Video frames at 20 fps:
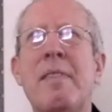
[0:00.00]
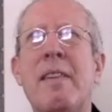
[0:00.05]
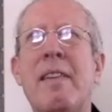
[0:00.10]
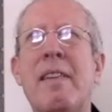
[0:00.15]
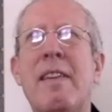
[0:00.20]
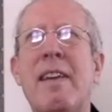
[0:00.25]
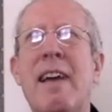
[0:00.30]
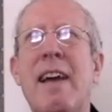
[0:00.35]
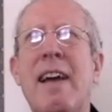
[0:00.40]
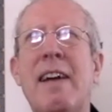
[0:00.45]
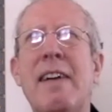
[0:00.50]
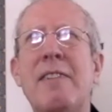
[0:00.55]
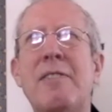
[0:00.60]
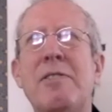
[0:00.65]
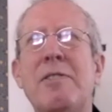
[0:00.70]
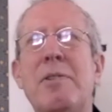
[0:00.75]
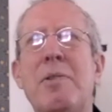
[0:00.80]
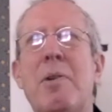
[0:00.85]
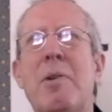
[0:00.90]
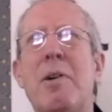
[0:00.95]
the age
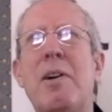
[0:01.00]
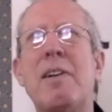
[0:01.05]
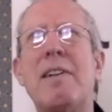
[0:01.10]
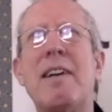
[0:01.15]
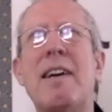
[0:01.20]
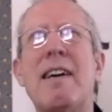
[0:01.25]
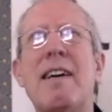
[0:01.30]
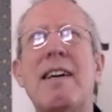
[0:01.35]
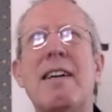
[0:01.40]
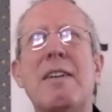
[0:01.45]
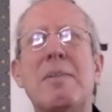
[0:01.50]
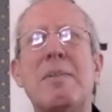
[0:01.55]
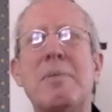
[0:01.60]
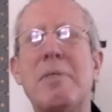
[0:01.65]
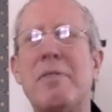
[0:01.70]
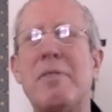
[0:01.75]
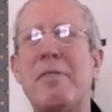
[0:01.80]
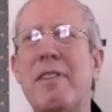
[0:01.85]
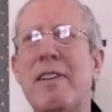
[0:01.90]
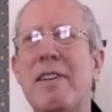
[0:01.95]
you are now
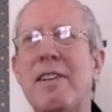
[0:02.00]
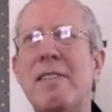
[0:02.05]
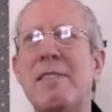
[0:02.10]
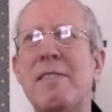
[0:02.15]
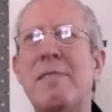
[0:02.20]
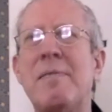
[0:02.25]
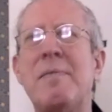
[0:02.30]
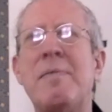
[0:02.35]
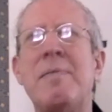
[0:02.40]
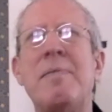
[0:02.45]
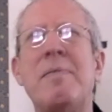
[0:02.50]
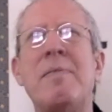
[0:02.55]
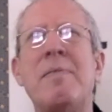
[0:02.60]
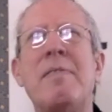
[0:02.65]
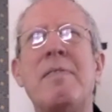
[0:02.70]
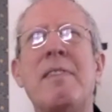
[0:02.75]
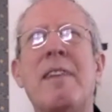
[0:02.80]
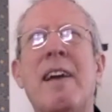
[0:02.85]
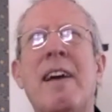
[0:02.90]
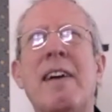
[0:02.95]
with the
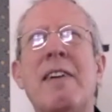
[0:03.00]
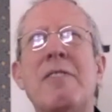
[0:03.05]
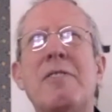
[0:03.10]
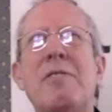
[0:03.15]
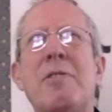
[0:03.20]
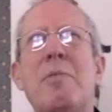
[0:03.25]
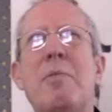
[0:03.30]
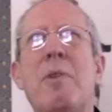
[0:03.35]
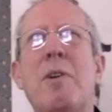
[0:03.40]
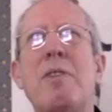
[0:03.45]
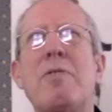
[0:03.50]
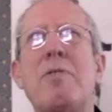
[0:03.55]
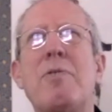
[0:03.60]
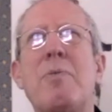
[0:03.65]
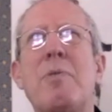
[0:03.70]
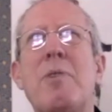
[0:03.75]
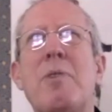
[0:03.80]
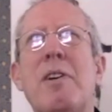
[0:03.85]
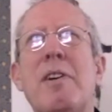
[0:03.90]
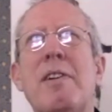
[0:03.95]
age you once
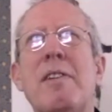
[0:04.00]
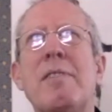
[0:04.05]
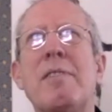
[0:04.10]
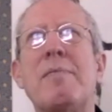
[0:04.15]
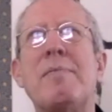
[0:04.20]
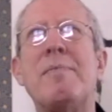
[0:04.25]
were?